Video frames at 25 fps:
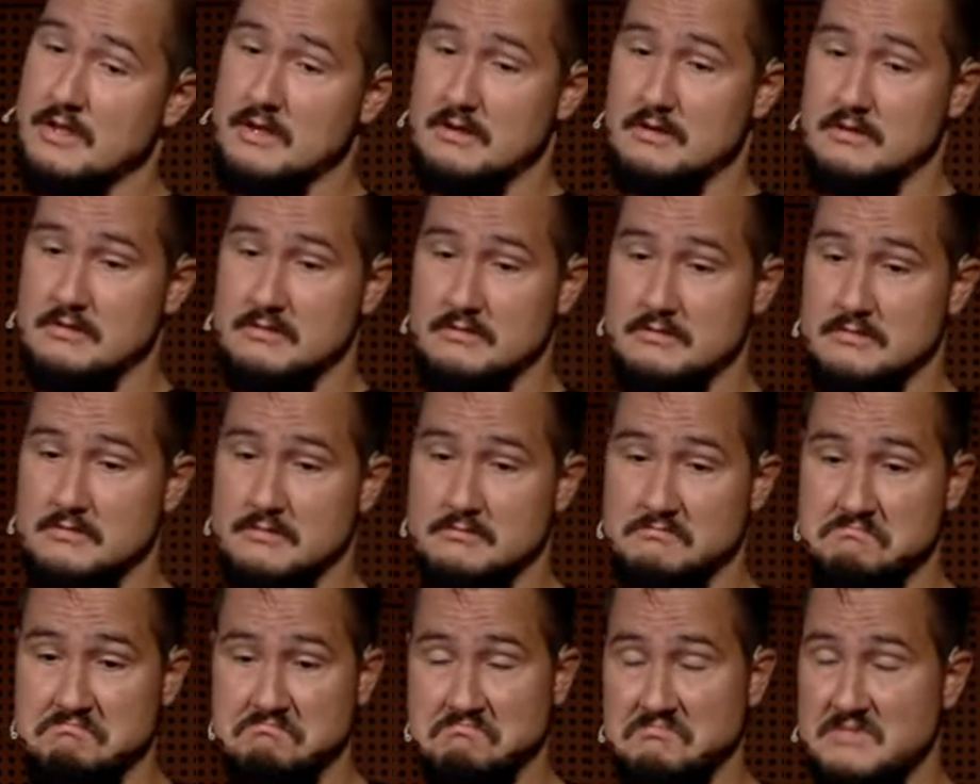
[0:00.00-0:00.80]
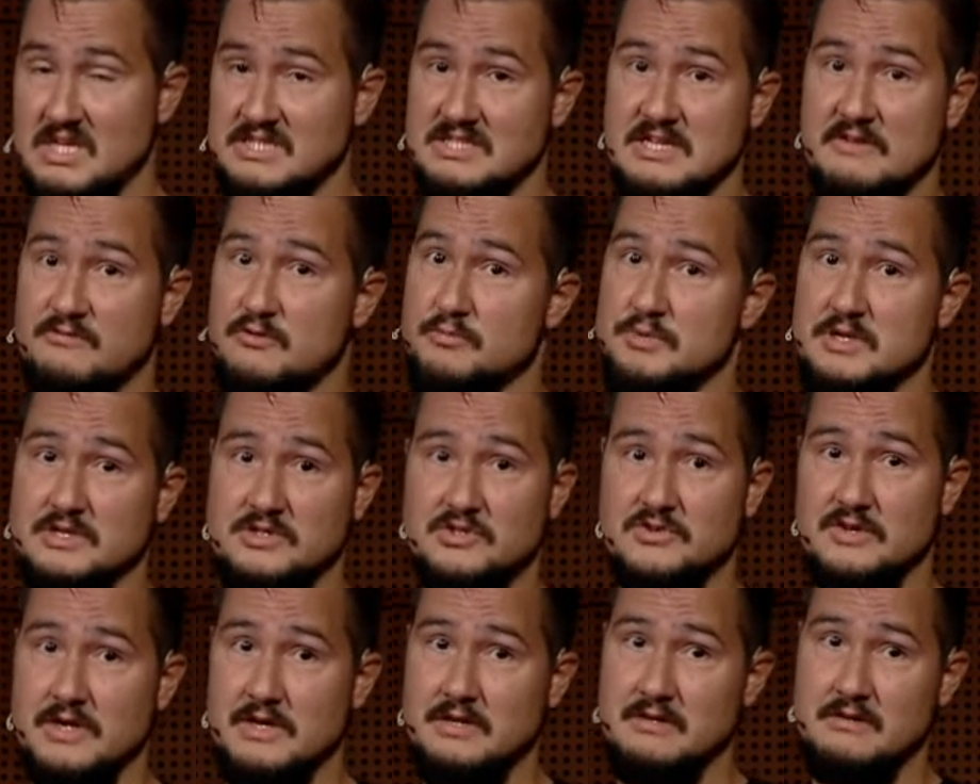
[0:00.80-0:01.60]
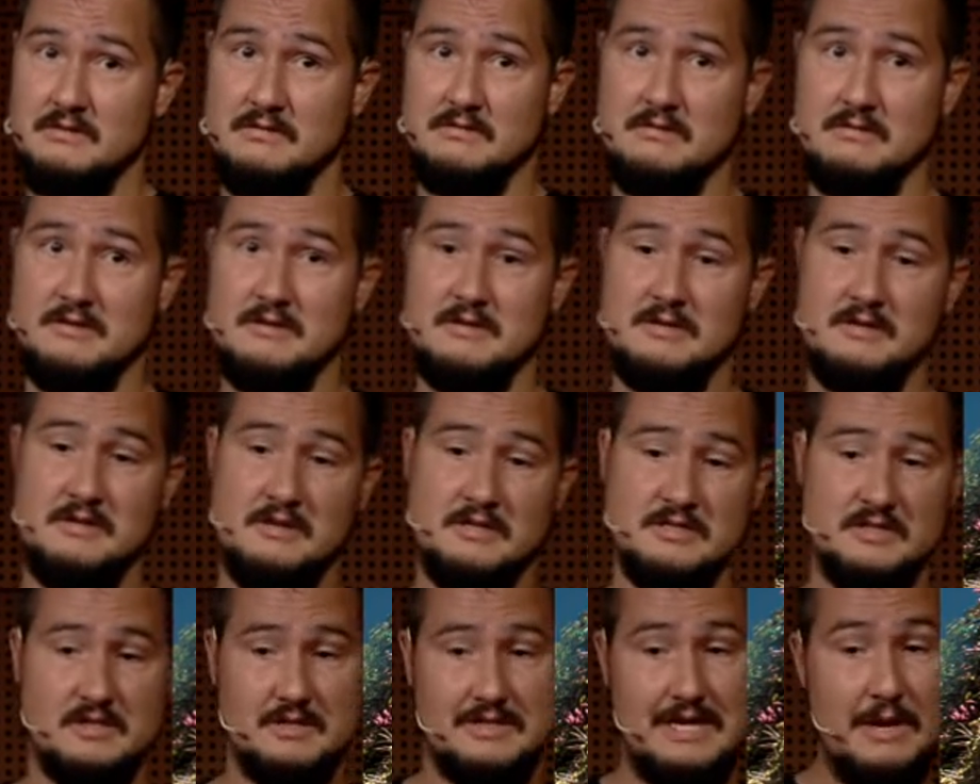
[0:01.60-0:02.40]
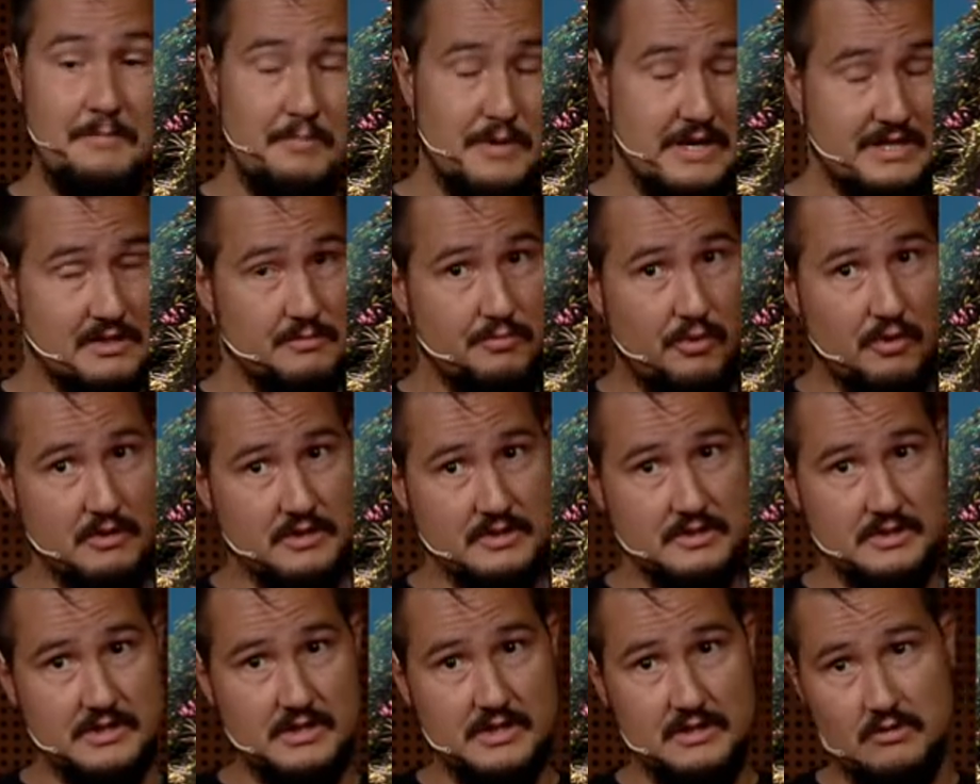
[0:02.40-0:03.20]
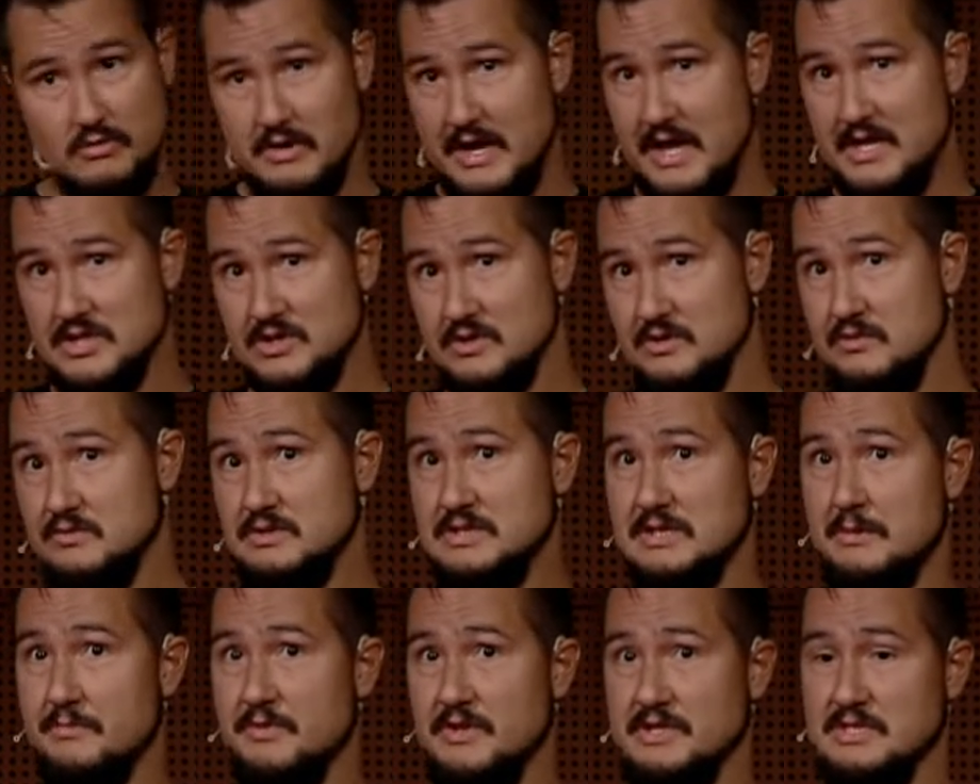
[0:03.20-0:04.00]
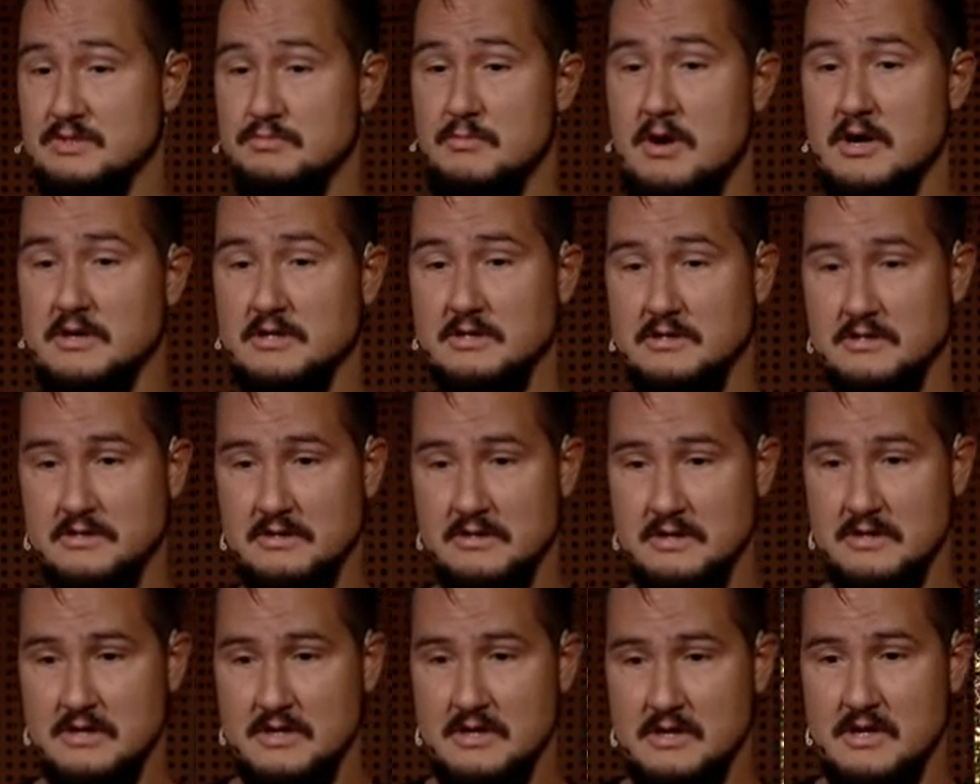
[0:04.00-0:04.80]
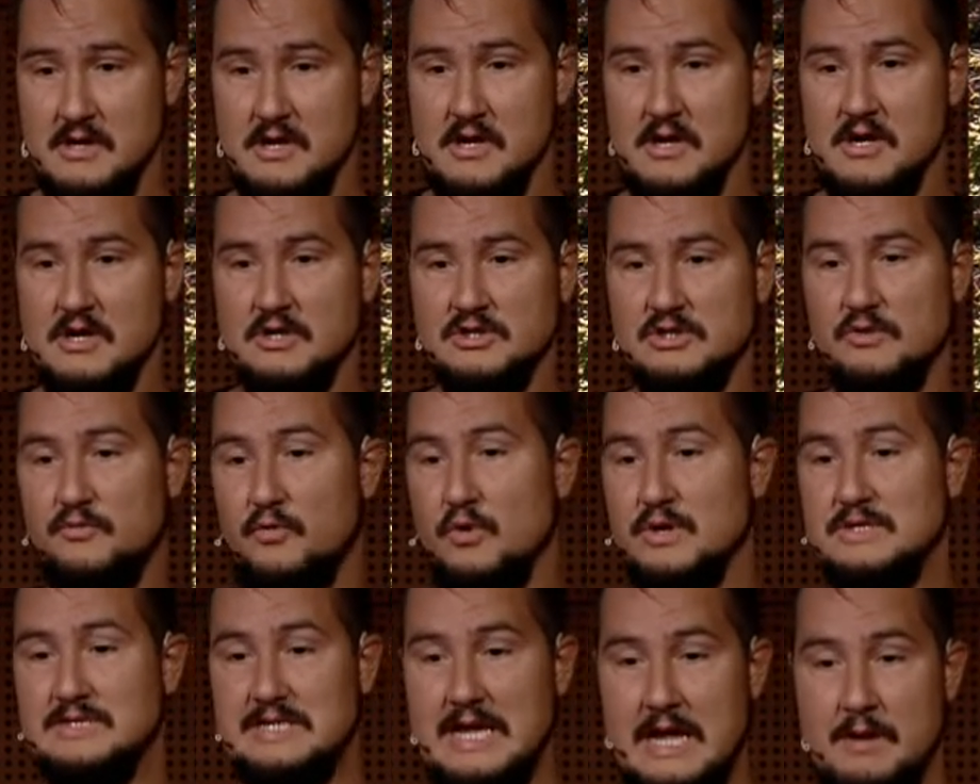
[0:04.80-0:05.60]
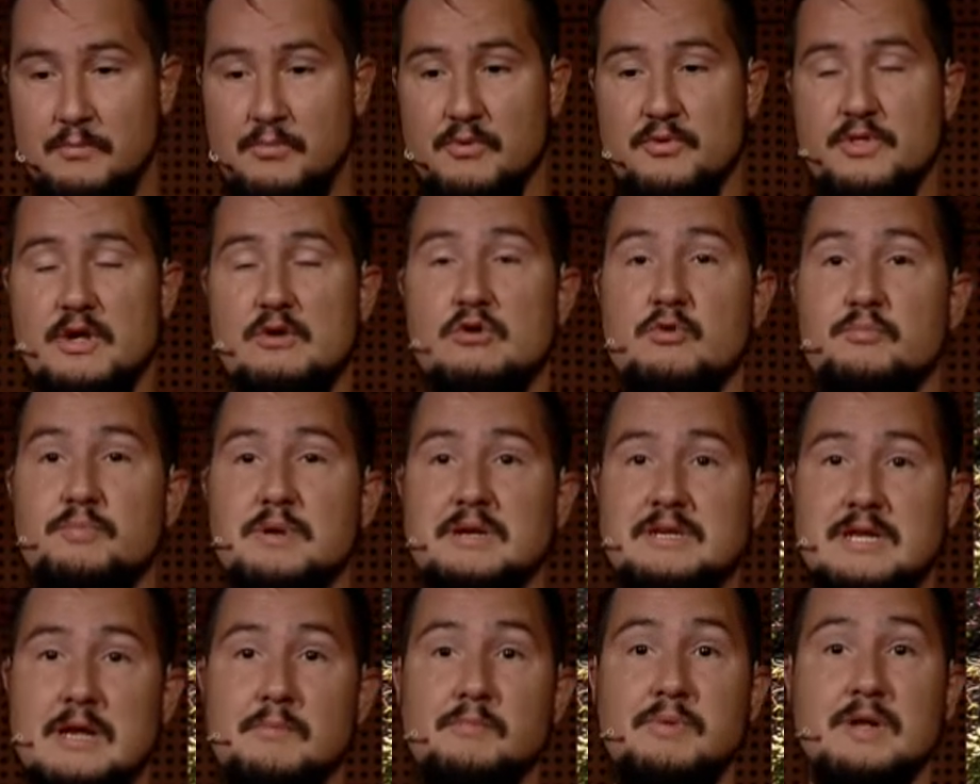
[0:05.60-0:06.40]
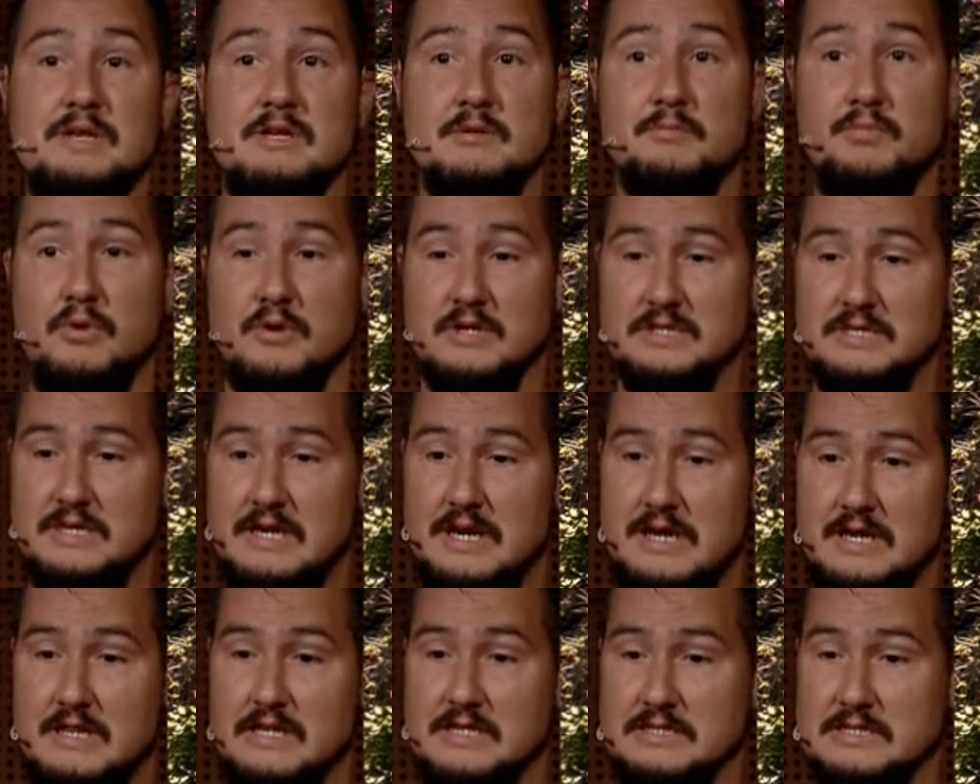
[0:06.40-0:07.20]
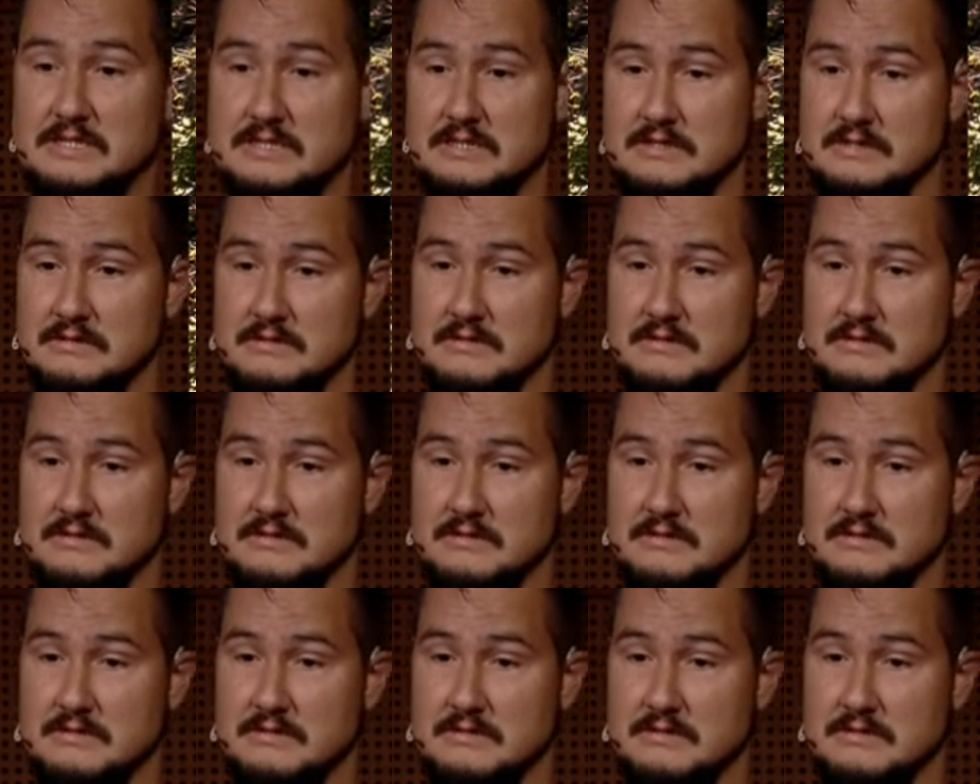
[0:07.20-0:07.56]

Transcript: It doesn't have to be a string. So the templating policy could actually do something smarter. So for example, there could be a templating policy like this.